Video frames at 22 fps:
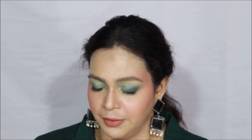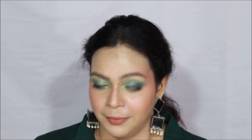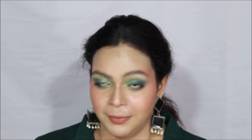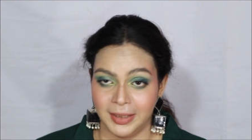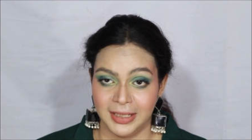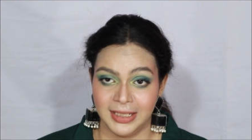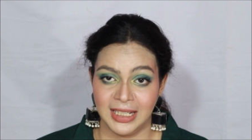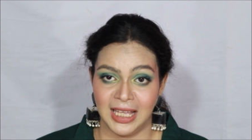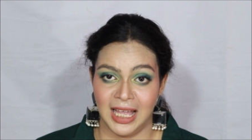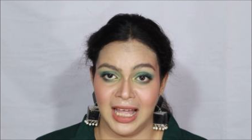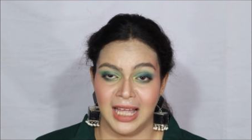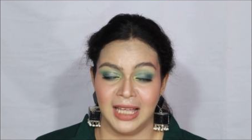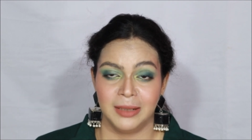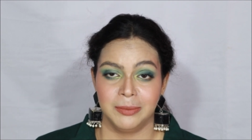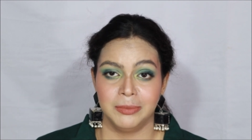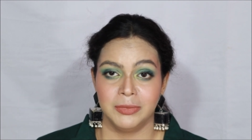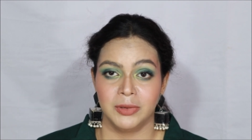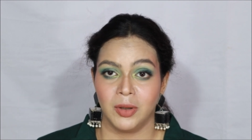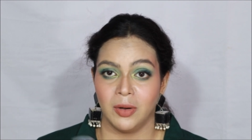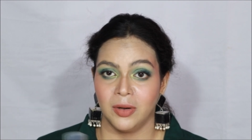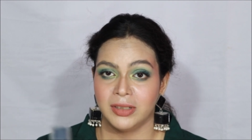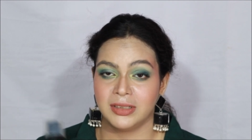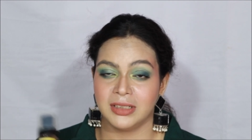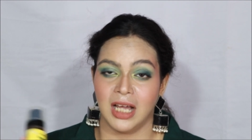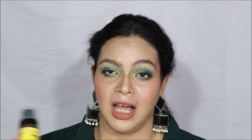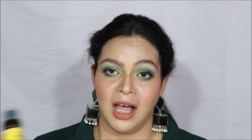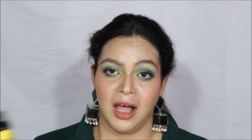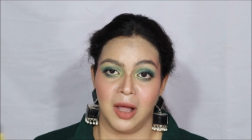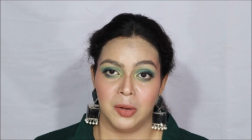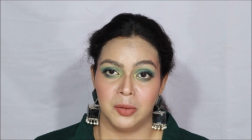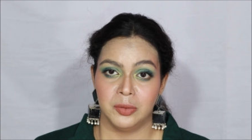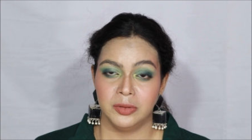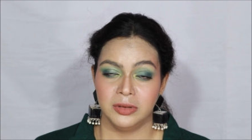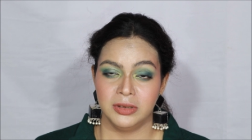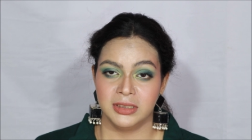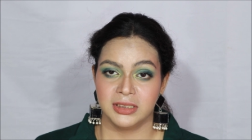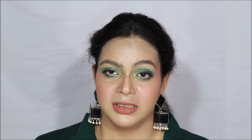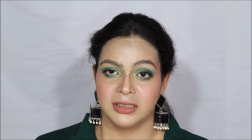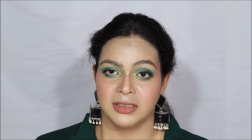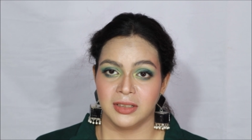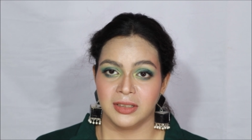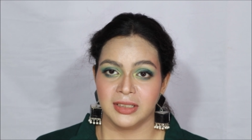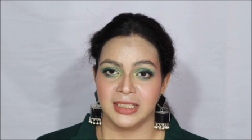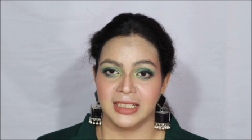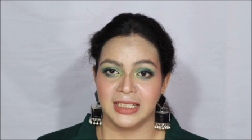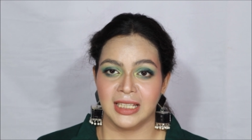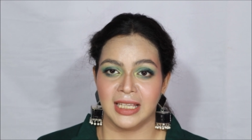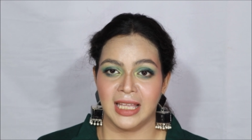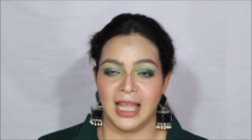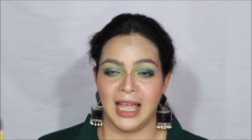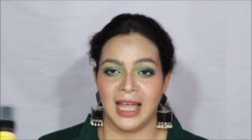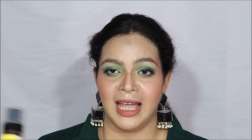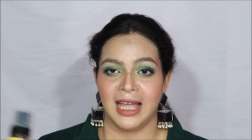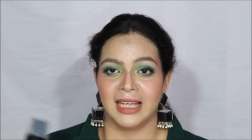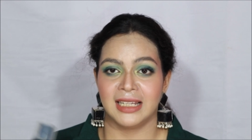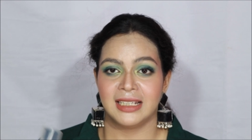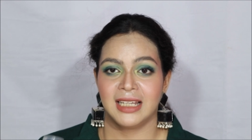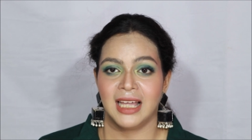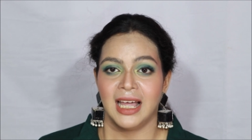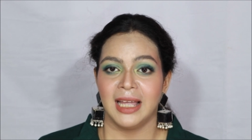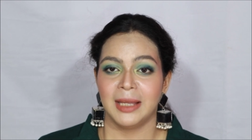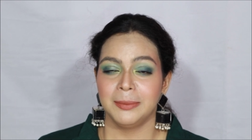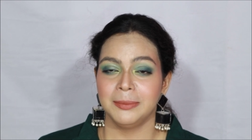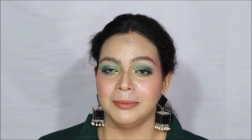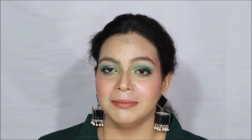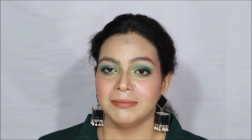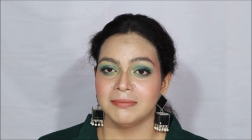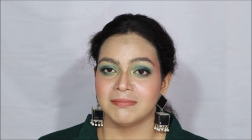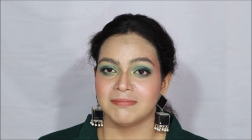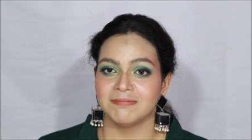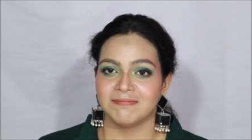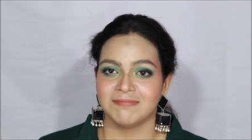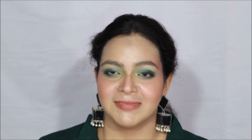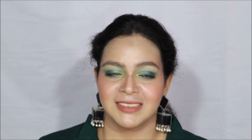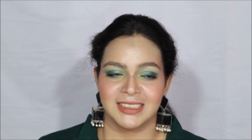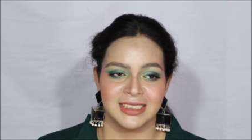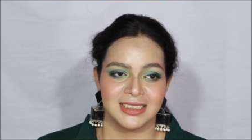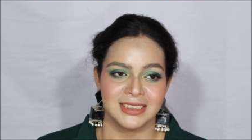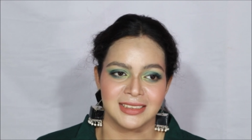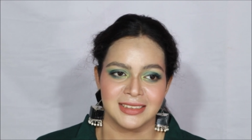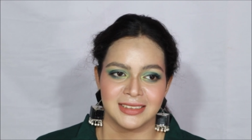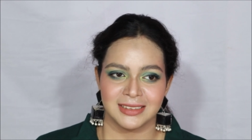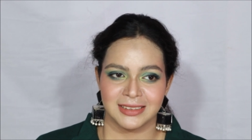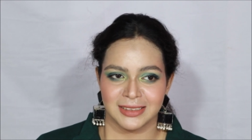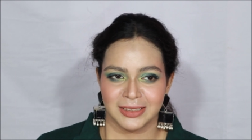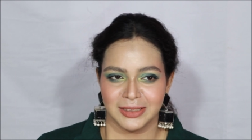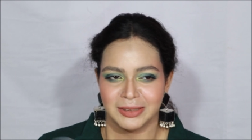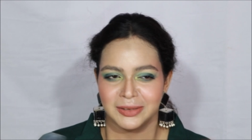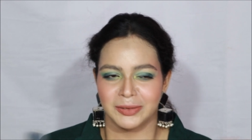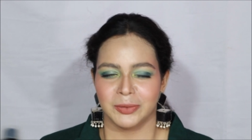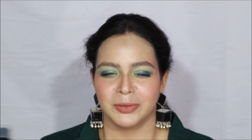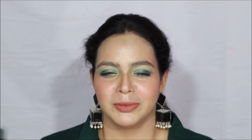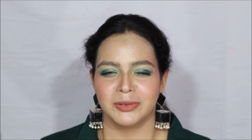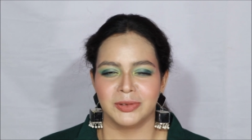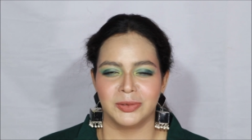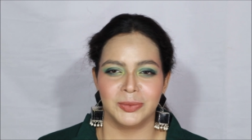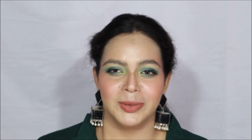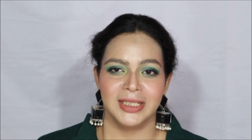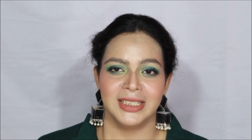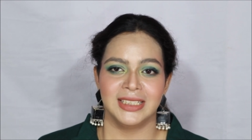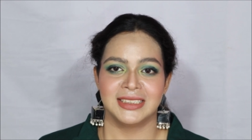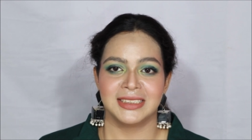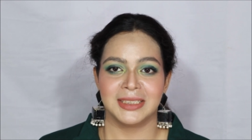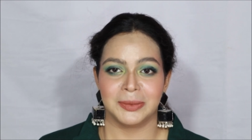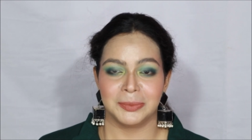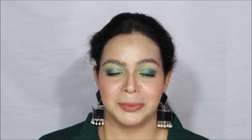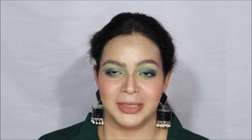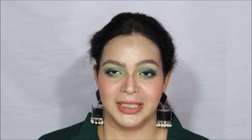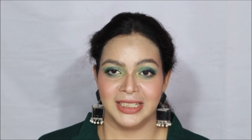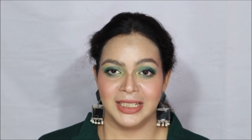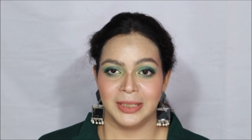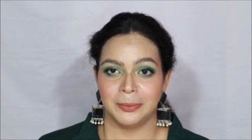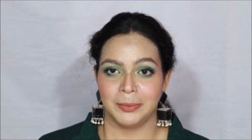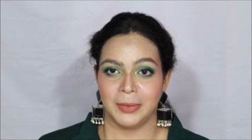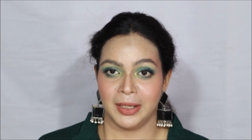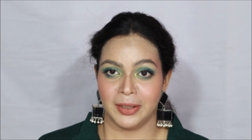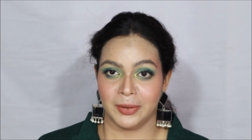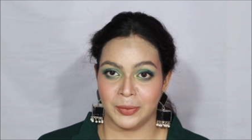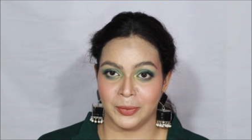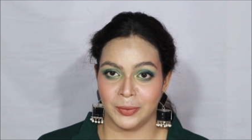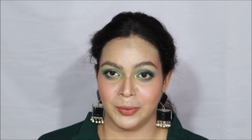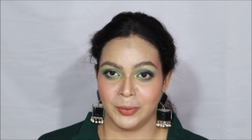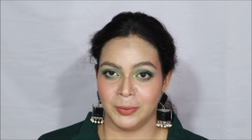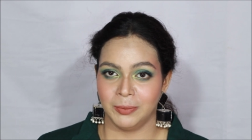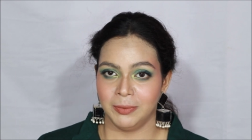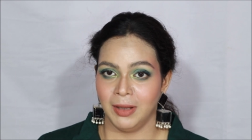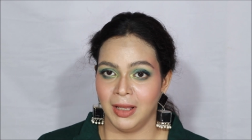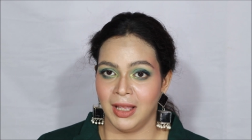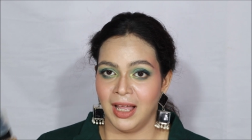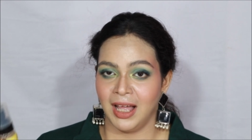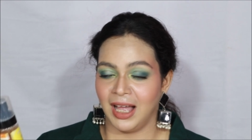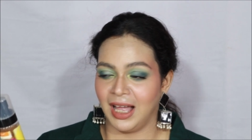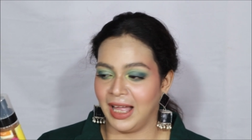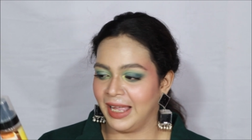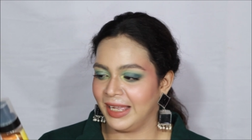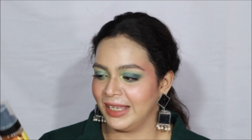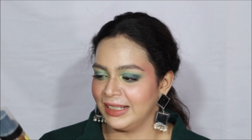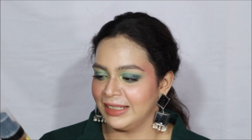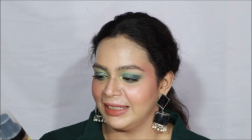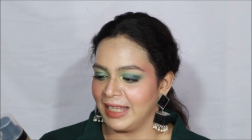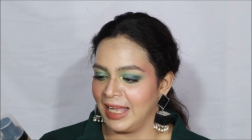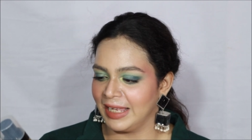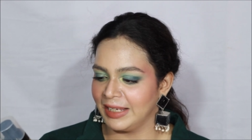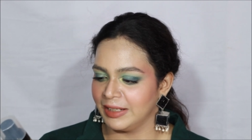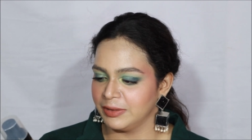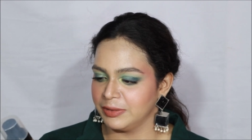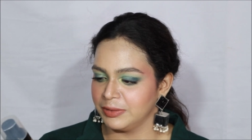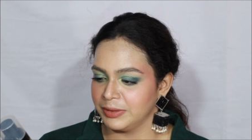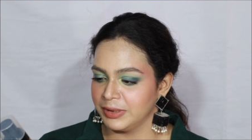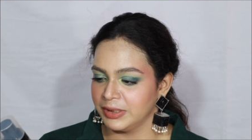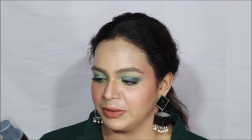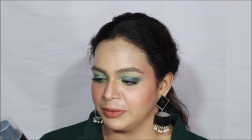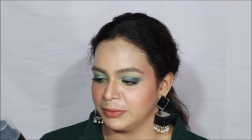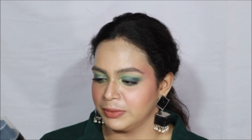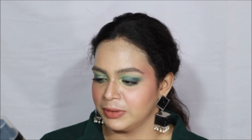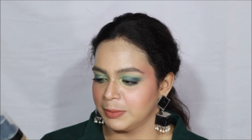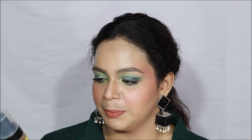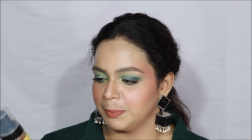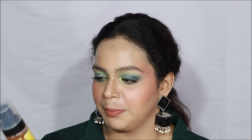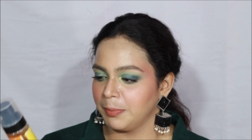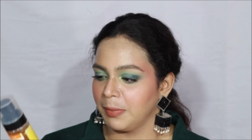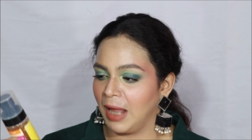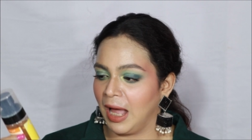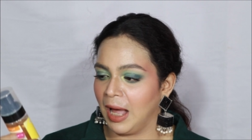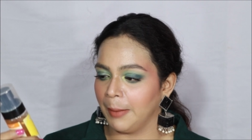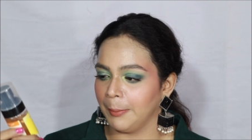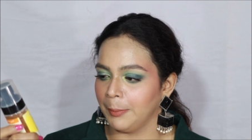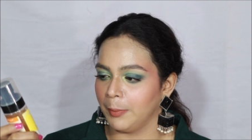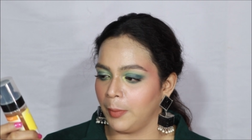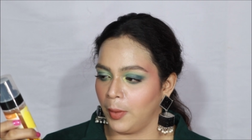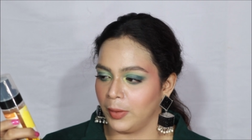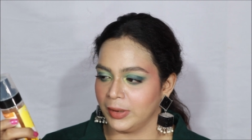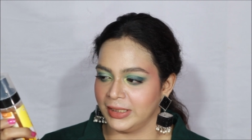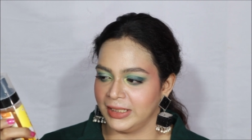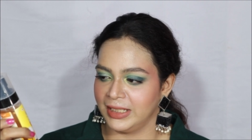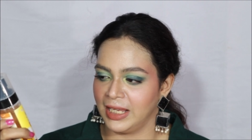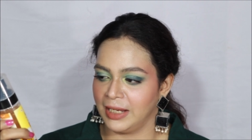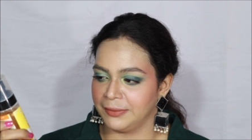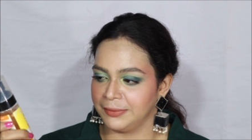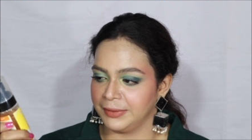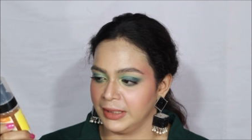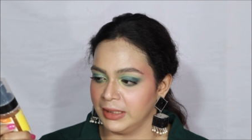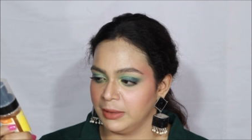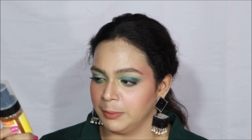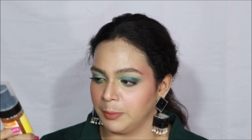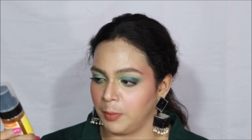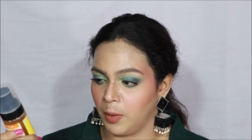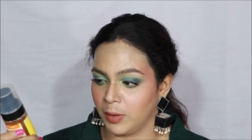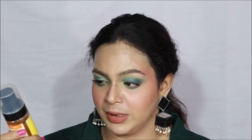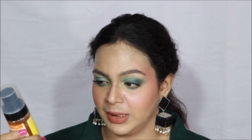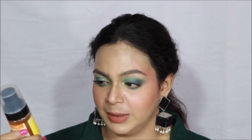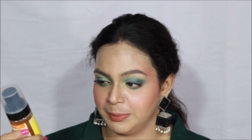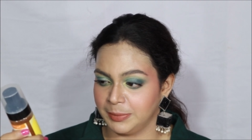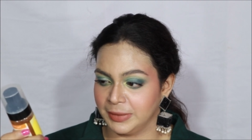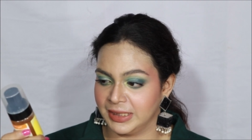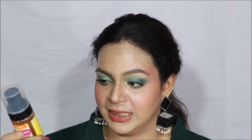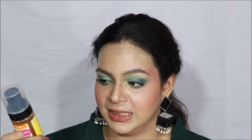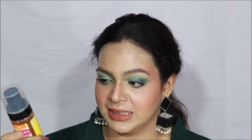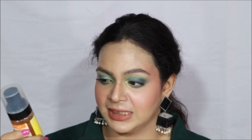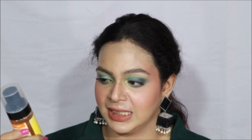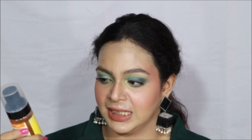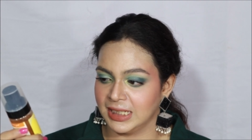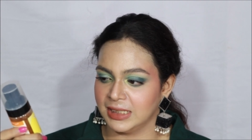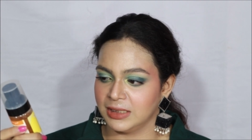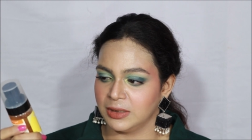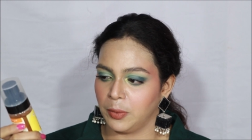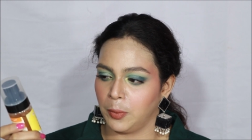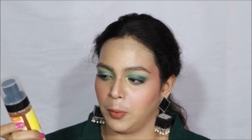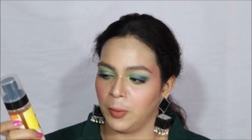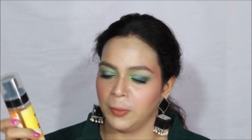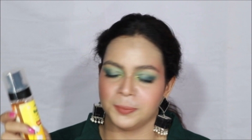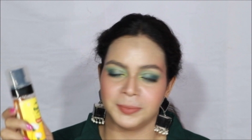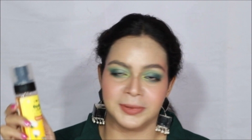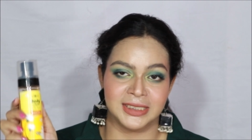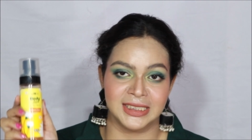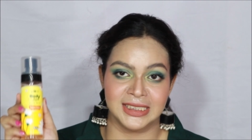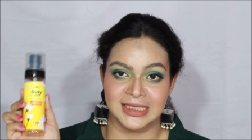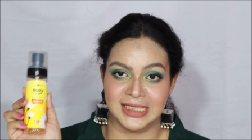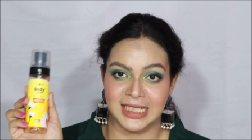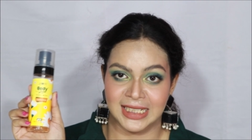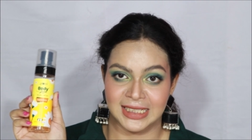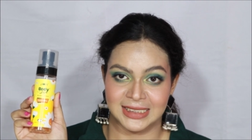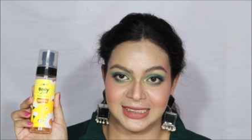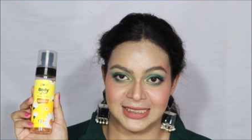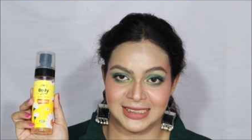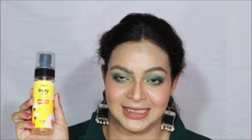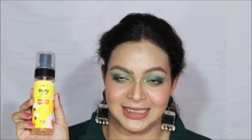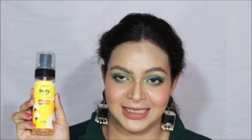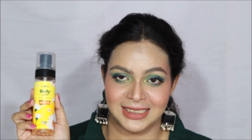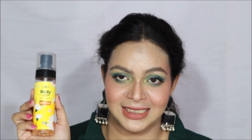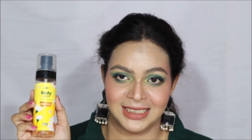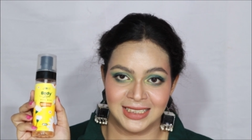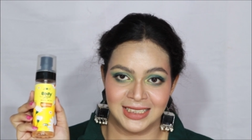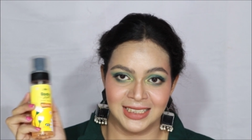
When I'm not out and I'm just doing something in my home, I like to use Plum Body Loving Body Mist in Oopsie Daisy.